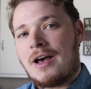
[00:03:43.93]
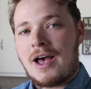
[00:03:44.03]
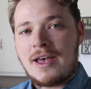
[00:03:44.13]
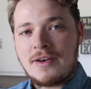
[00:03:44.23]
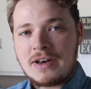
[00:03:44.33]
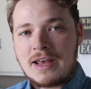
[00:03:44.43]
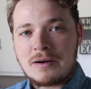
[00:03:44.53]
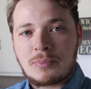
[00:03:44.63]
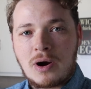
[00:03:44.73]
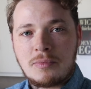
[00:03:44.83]
I haven't had a
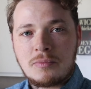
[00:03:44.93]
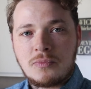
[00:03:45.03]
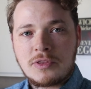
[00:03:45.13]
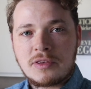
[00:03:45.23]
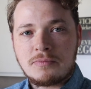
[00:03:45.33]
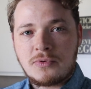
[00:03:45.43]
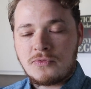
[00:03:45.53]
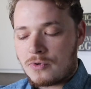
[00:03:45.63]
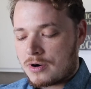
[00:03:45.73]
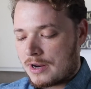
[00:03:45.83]
problem with it
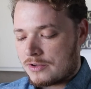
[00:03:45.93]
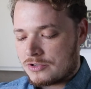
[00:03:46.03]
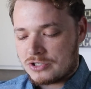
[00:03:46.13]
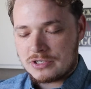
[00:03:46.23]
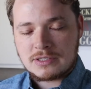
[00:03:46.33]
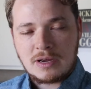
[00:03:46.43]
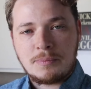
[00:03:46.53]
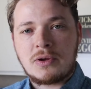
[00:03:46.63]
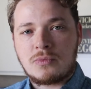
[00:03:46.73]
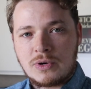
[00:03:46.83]
before. I usually just dump
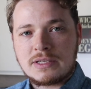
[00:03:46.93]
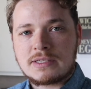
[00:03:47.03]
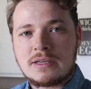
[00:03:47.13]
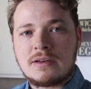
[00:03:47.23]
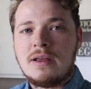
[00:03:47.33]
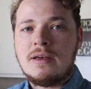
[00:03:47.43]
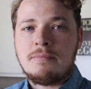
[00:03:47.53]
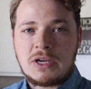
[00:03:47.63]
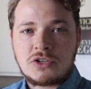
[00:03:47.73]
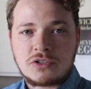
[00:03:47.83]
it, rinse it,
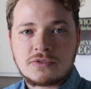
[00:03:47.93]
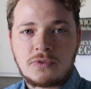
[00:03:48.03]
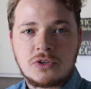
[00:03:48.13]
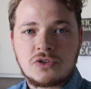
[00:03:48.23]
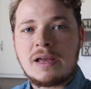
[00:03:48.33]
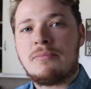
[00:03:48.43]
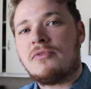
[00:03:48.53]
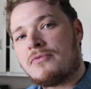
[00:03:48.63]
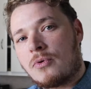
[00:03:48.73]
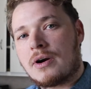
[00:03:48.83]
make sure it's fully dry
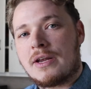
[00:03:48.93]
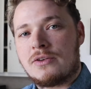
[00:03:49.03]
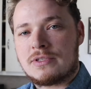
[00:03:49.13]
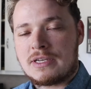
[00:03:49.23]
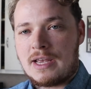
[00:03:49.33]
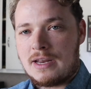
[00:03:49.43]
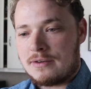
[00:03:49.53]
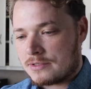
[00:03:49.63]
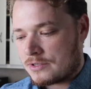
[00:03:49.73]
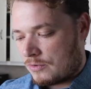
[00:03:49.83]
before I use it again.
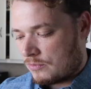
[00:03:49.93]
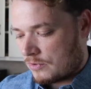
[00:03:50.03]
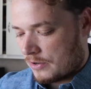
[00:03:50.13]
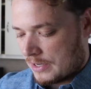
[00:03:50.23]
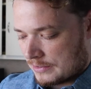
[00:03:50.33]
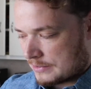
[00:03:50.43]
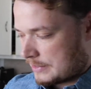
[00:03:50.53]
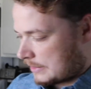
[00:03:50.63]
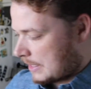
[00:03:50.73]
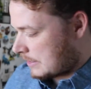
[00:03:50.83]
So go ahead and
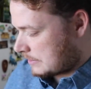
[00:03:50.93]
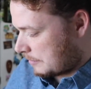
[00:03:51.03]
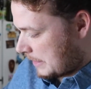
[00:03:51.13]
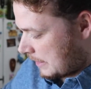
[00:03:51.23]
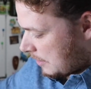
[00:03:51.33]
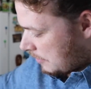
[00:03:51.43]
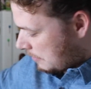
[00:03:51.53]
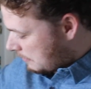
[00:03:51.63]
get that, dump that out.